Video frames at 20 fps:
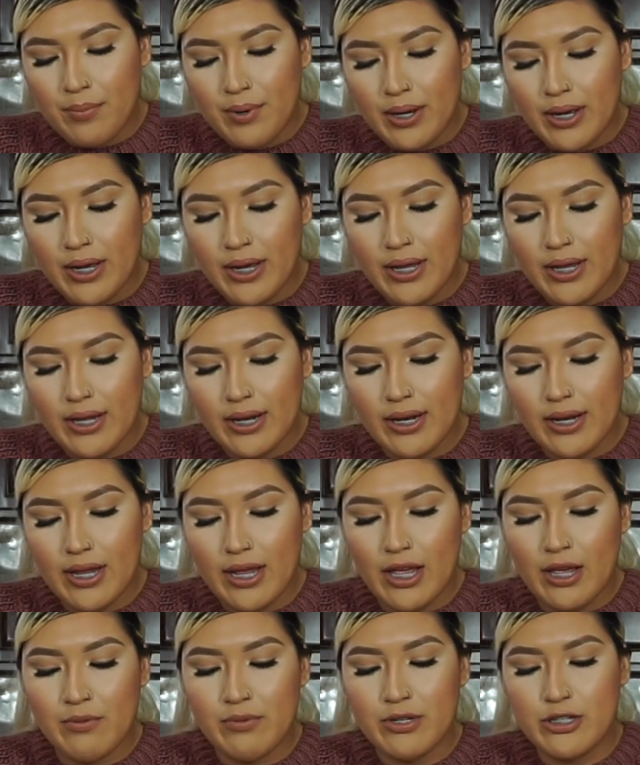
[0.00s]
But
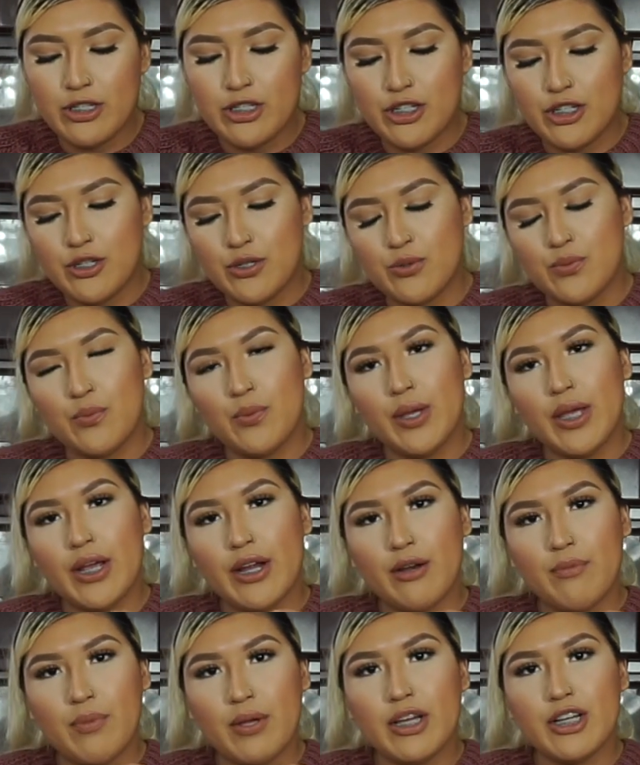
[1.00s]
it was just
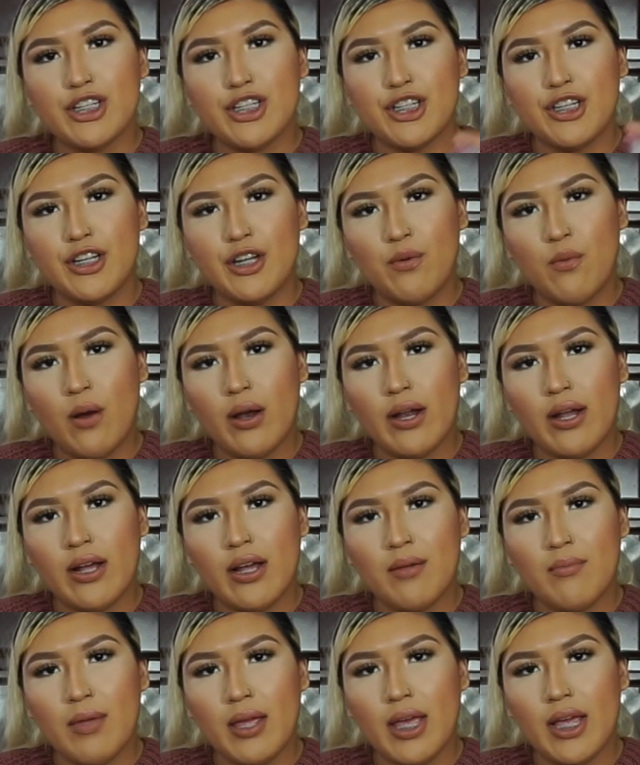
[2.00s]
weird because she didn't want to
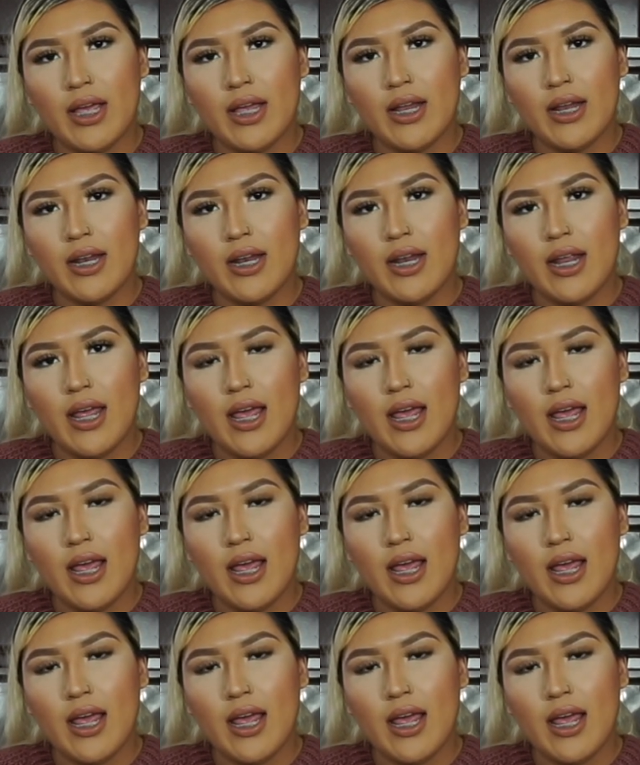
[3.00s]
come in.